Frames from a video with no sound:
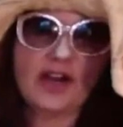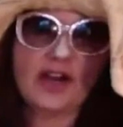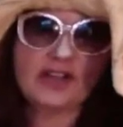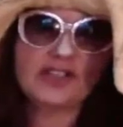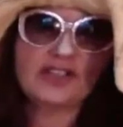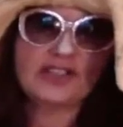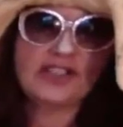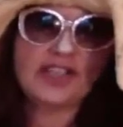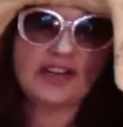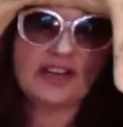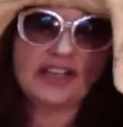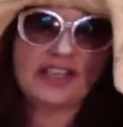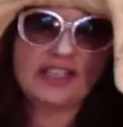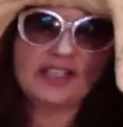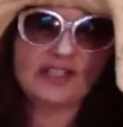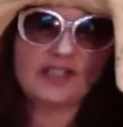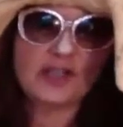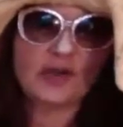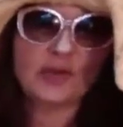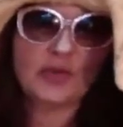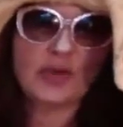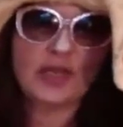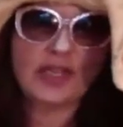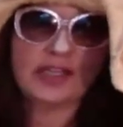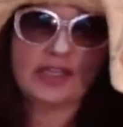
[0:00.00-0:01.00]
arches down. He's
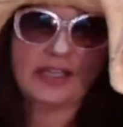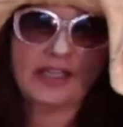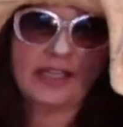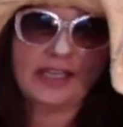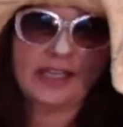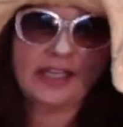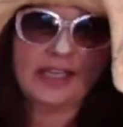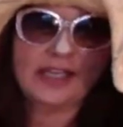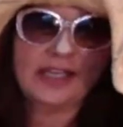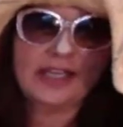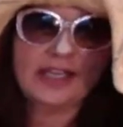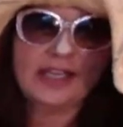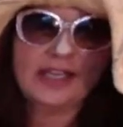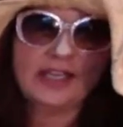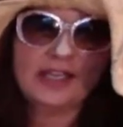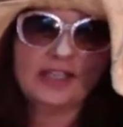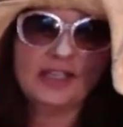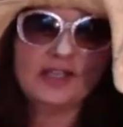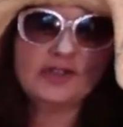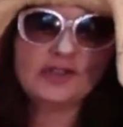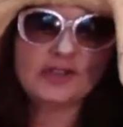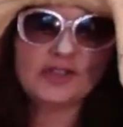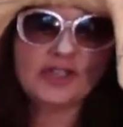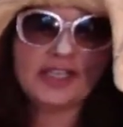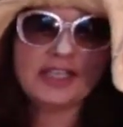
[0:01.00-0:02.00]
so wiggly.
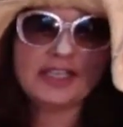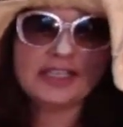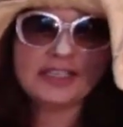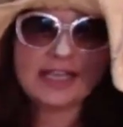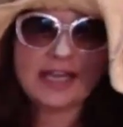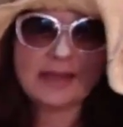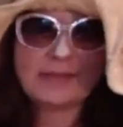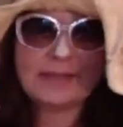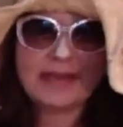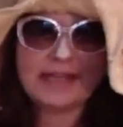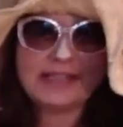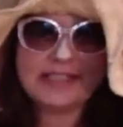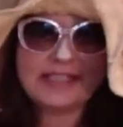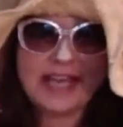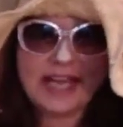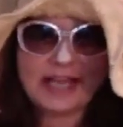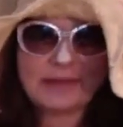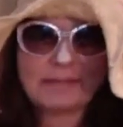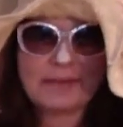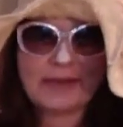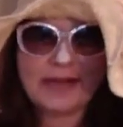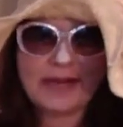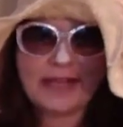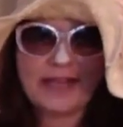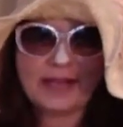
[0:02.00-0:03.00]
Usually he's on my deck,
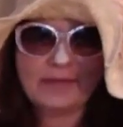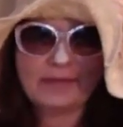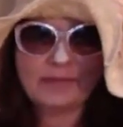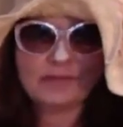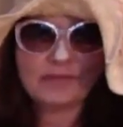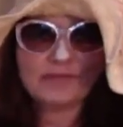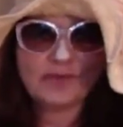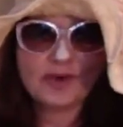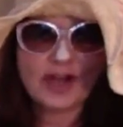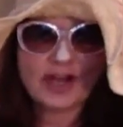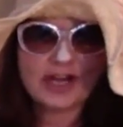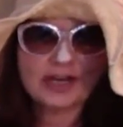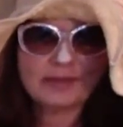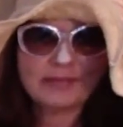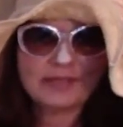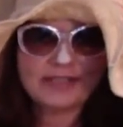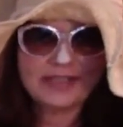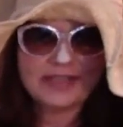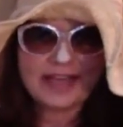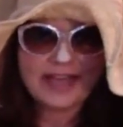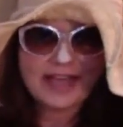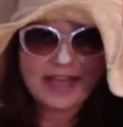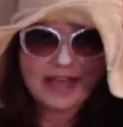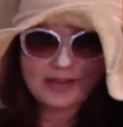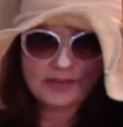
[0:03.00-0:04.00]
but I brought him in
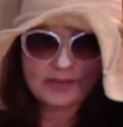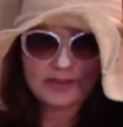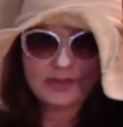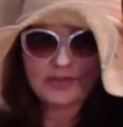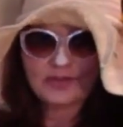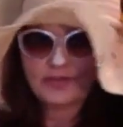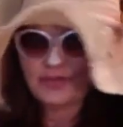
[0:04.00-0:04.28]
the house